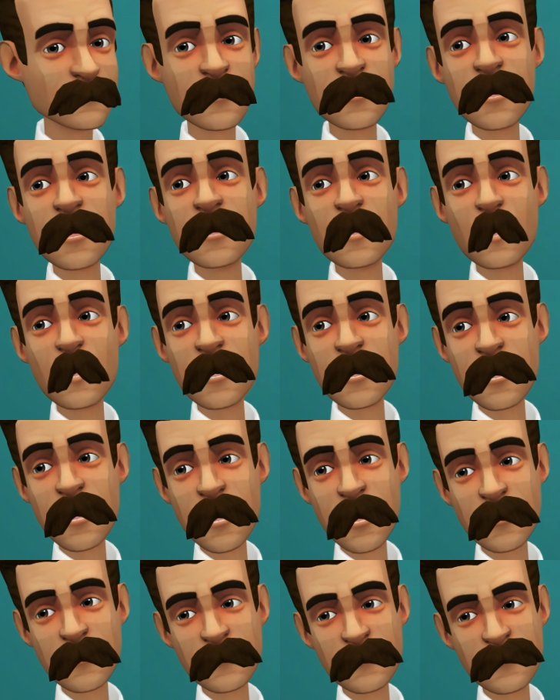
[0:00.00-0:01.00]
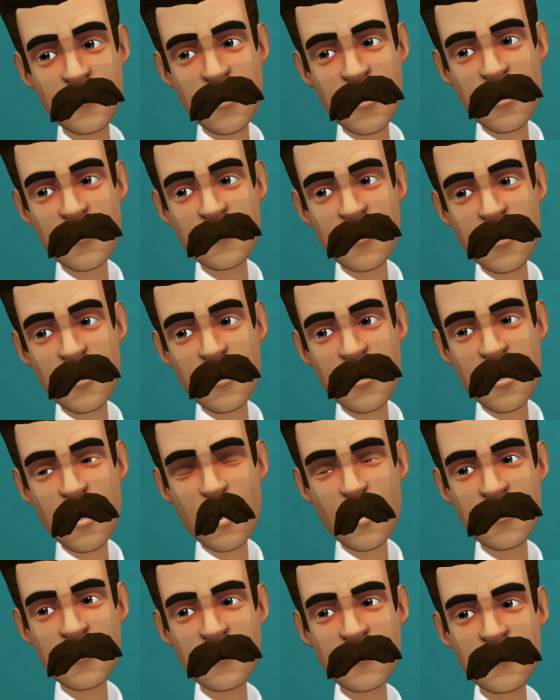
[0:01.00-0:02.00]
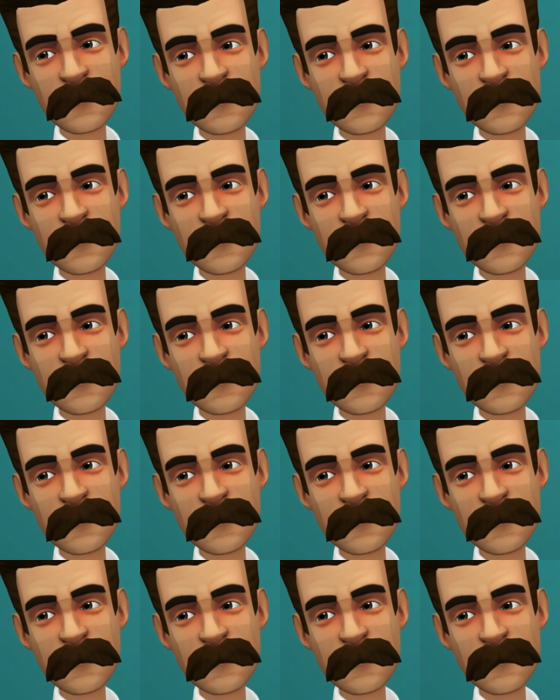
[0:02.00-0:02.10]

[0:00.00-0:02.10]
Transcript: Did you hear? He is better now.